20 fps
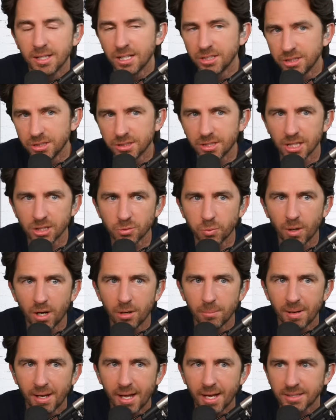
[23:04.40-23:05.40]
and then she says,
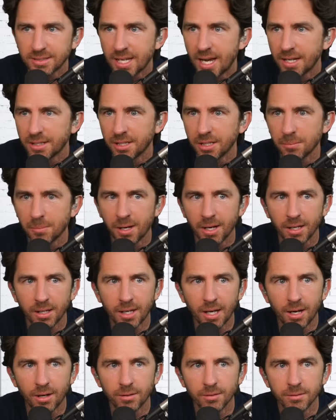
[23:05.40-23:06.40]
well, my ex hacked into my
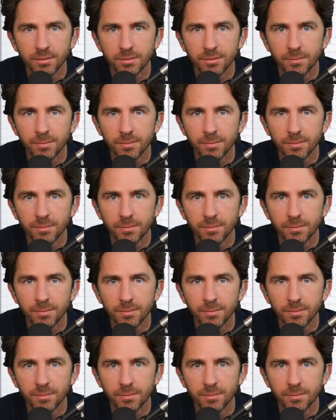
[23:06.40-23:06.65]
account.